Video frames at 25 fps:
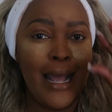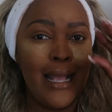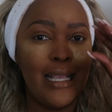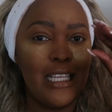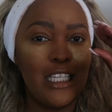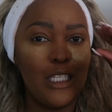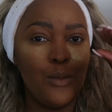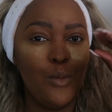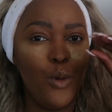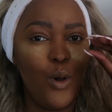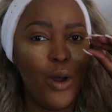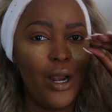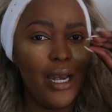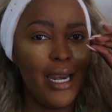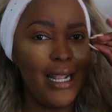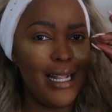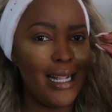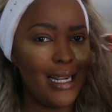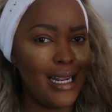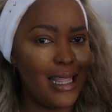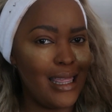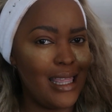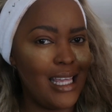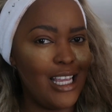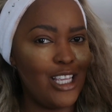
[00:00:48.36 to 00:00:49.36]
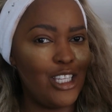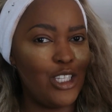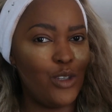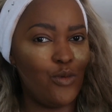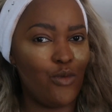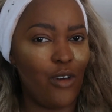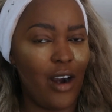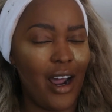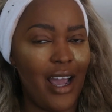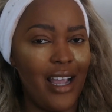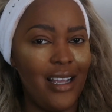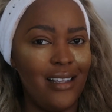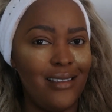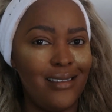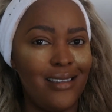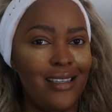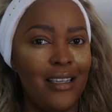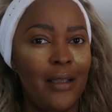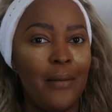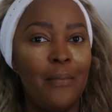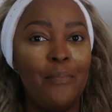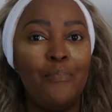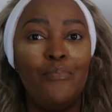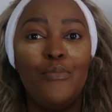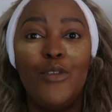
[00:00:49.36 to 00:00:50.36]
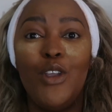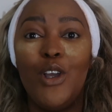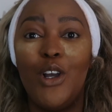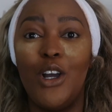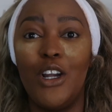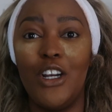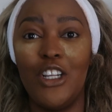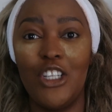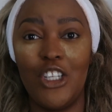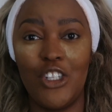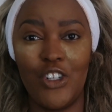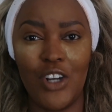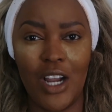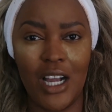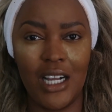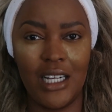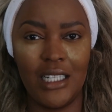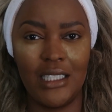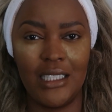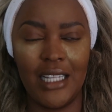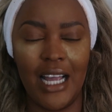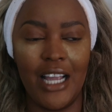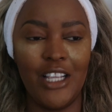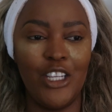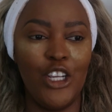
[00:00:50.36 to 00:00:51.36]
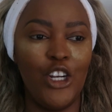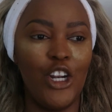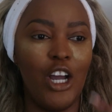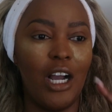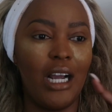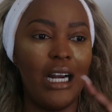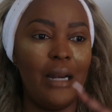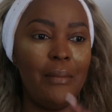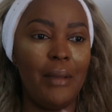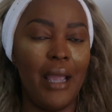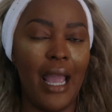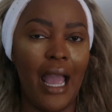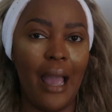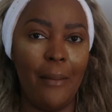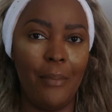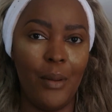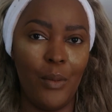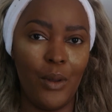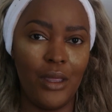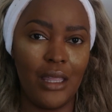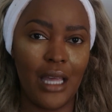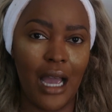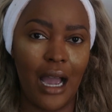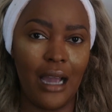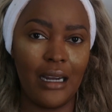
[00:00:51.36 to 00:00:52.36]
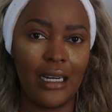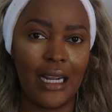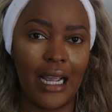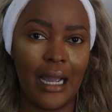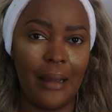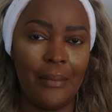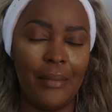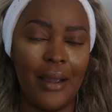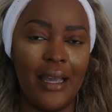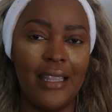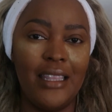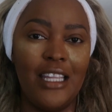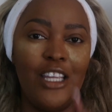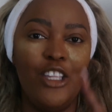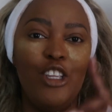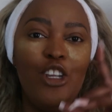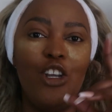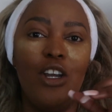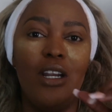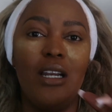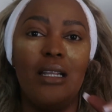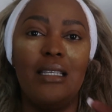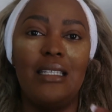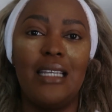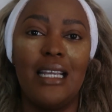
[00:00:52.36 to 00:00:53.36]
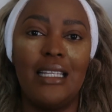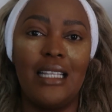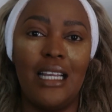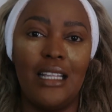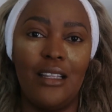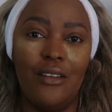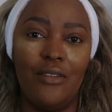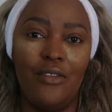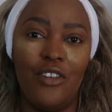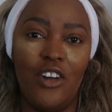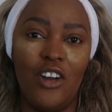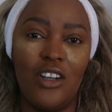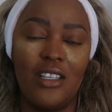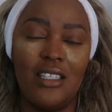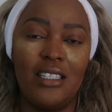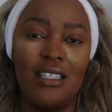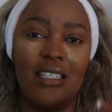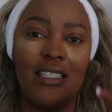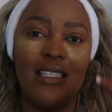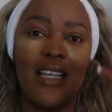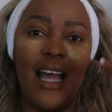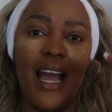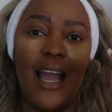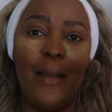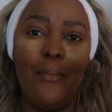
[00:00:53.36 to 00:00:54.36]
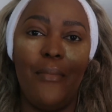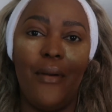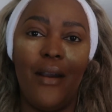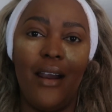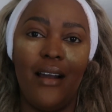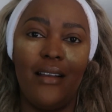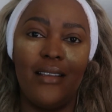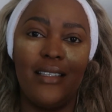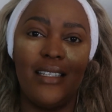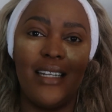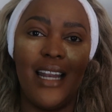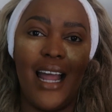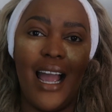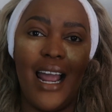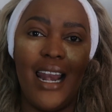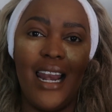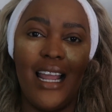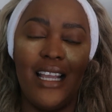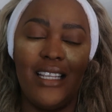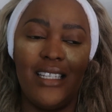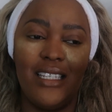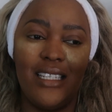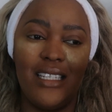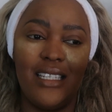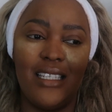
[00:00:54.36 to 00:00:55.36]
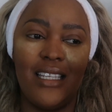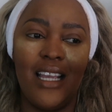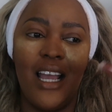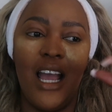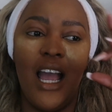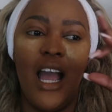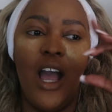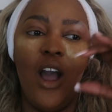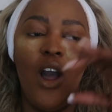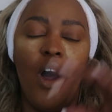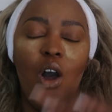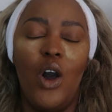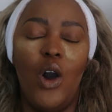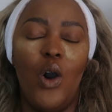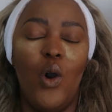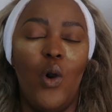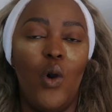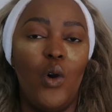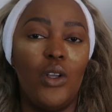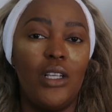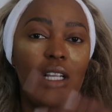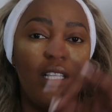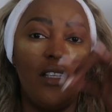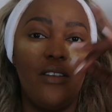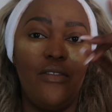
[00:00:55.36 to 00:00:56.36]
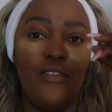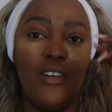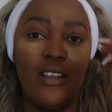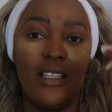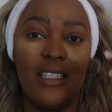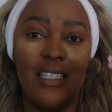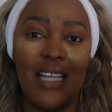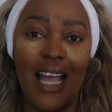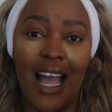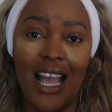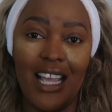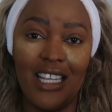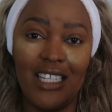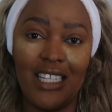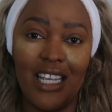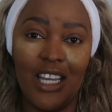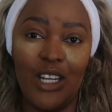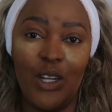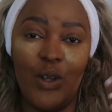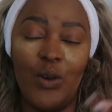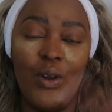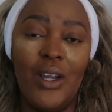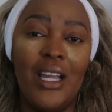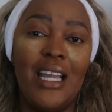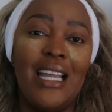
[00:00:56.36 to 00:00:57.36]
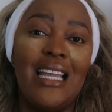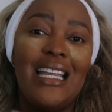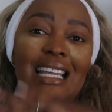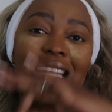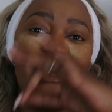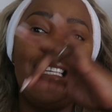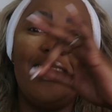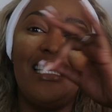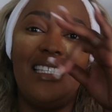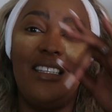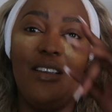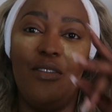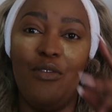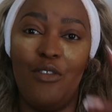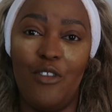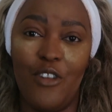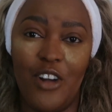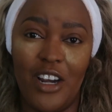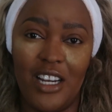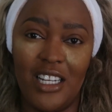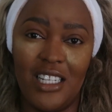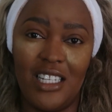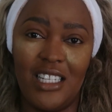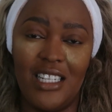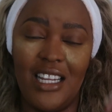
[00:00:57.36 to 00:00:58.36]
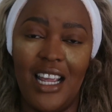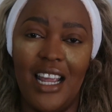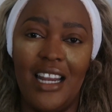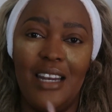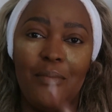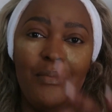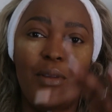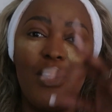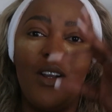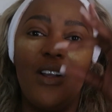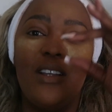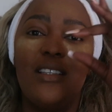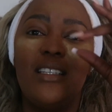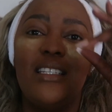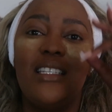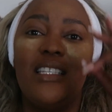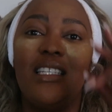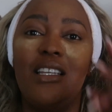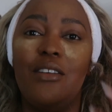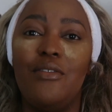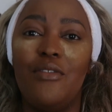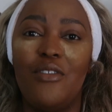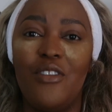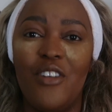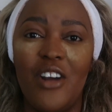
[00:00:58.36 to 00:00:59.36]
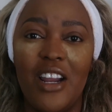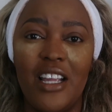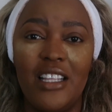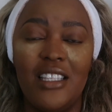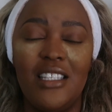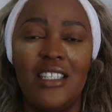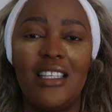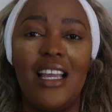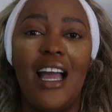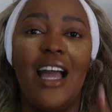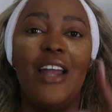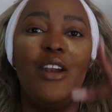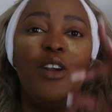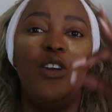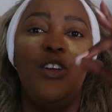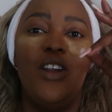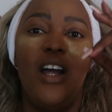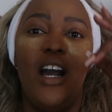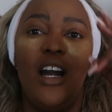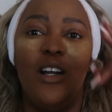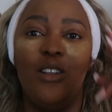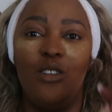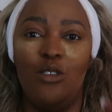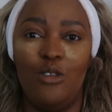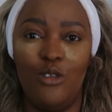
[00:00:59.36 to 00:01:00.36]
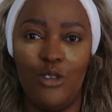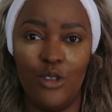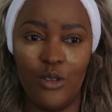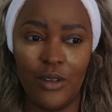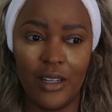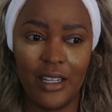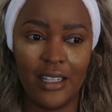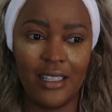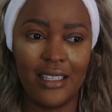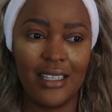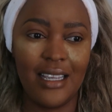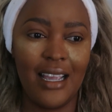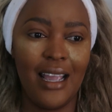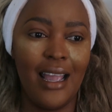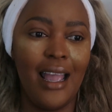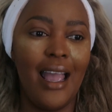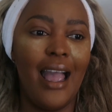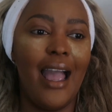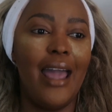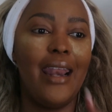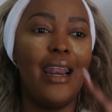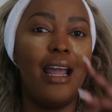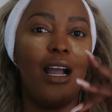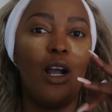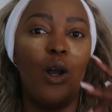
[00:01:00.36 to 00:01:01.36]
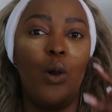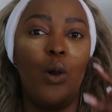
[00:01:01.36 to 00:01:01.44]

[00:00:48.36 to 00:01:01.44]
small little things right, you're gonna struggle and you're not gonna be happy with the outcome, and then you're gonna say Tata Fox's eyebrows and eyelashes or Tata Fox's eyeshadow is different, and because it's different I don't know how to do it and I